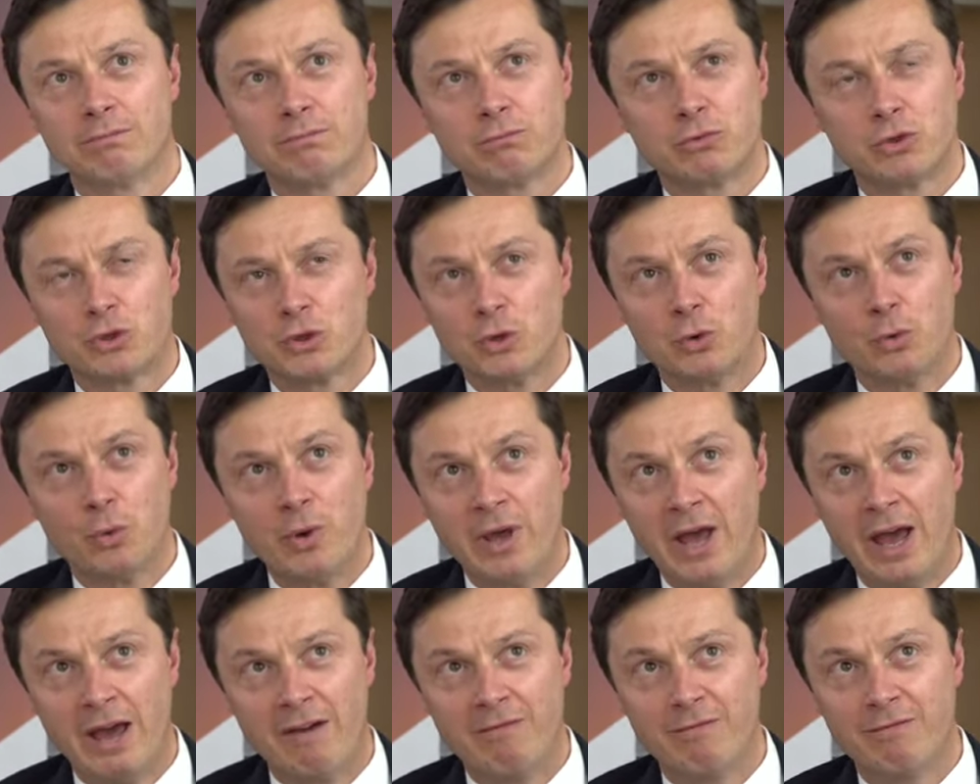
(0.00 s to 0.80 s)
Should
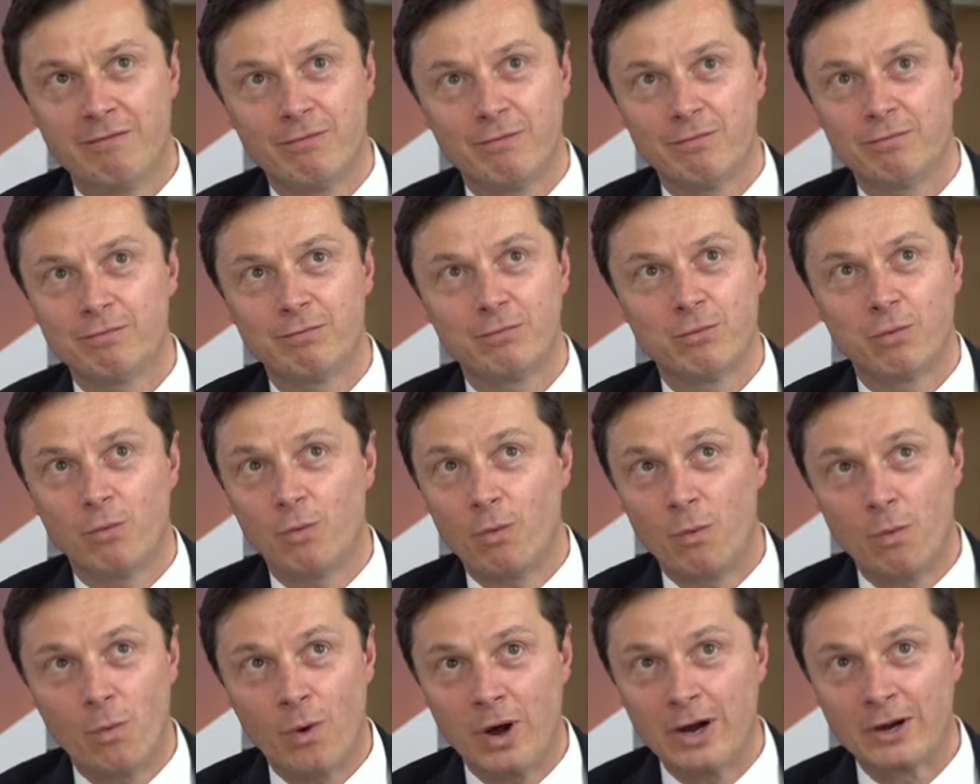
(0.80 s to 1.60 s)
we have
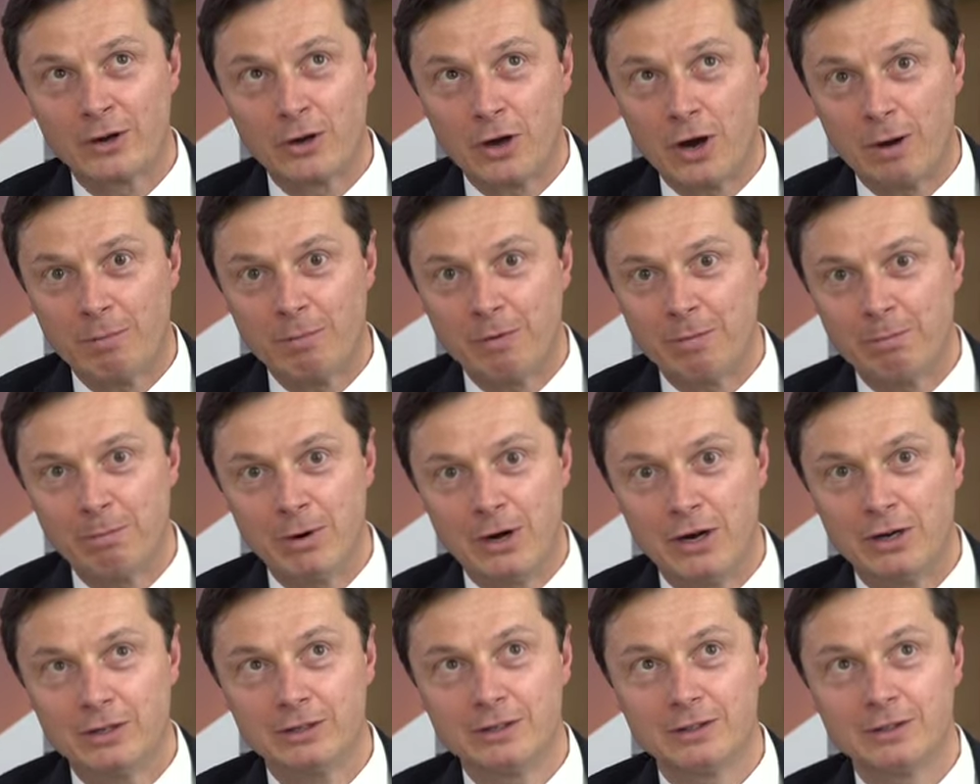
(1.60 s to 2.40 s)
one common
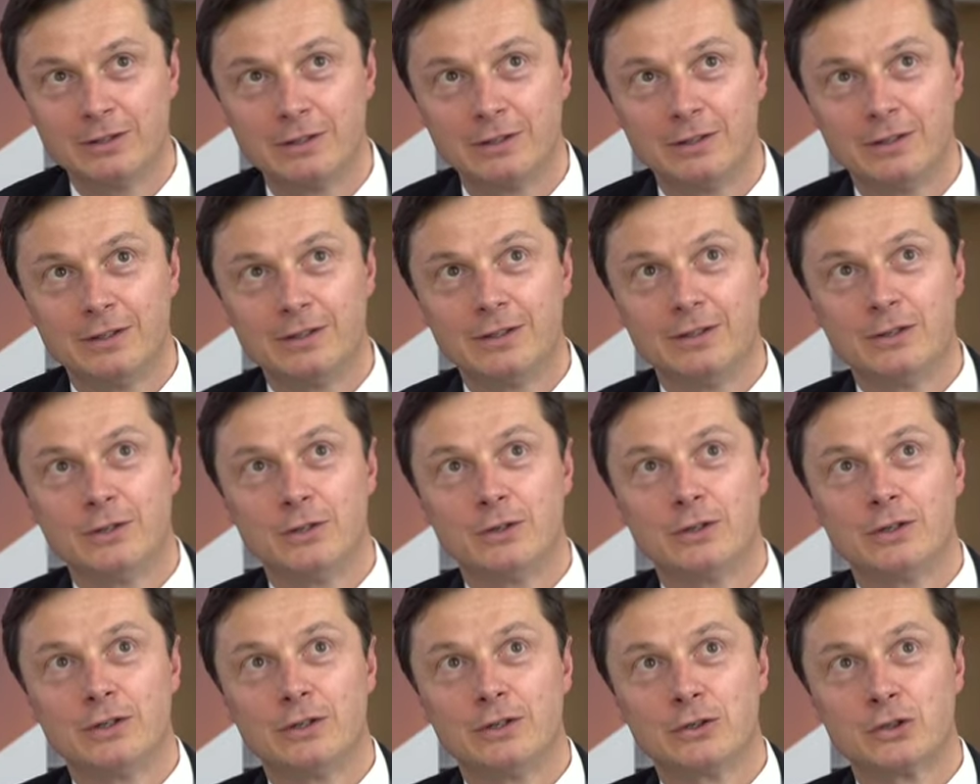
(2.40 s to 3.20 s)
bond,
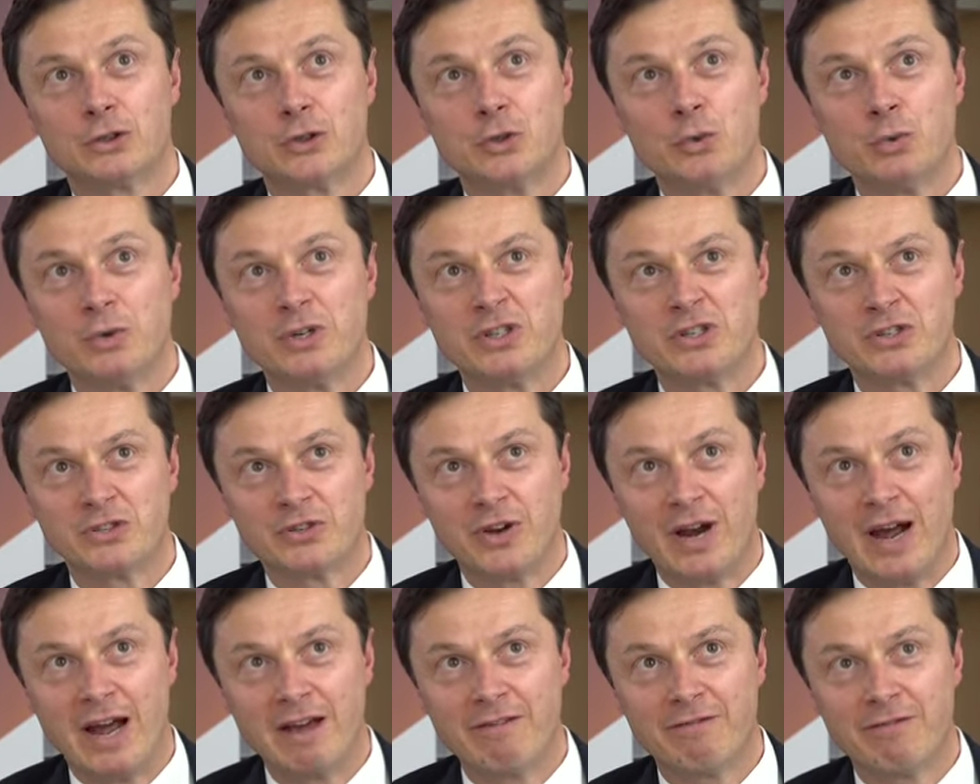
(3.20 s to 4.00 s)
or should we
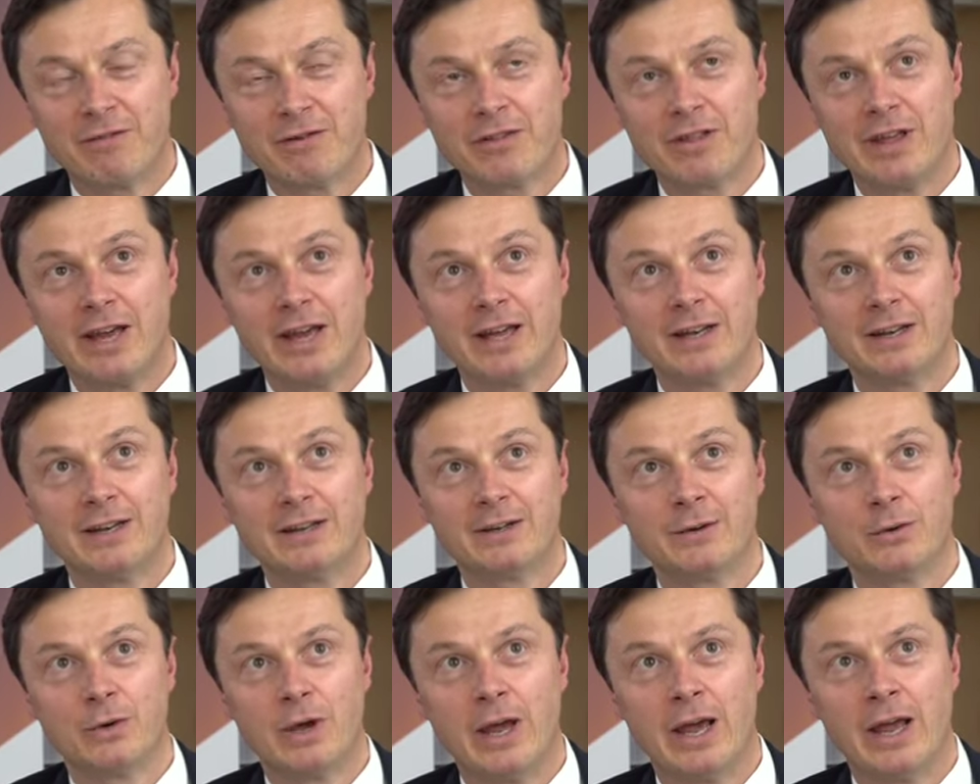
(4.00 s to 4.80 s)
strive for that,
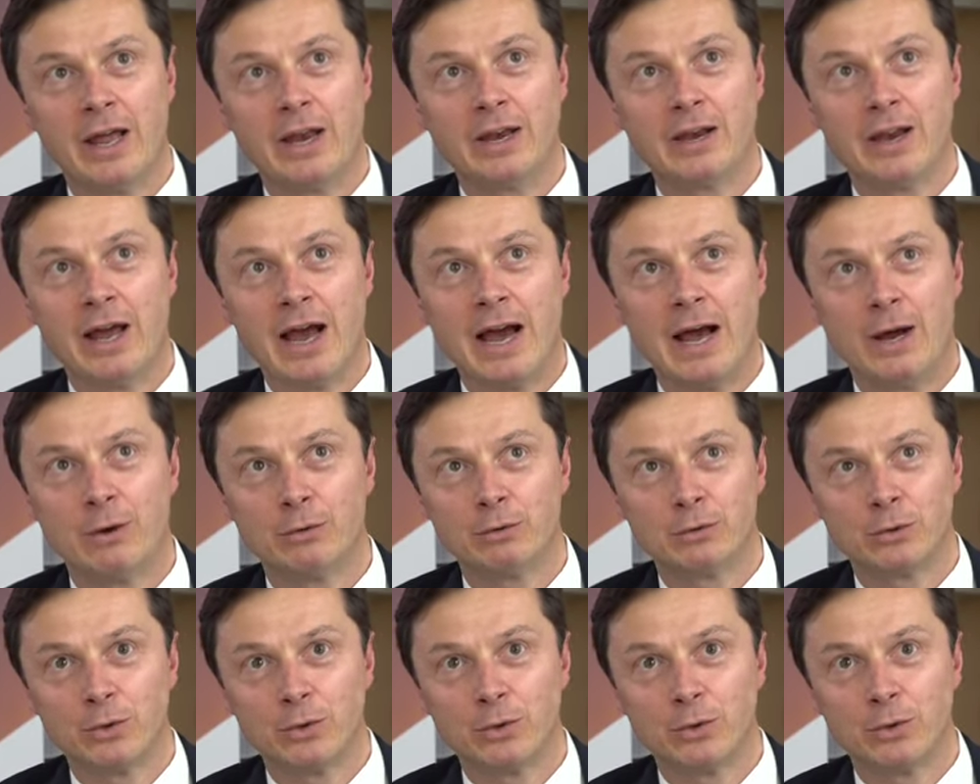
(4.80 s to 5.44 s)
and how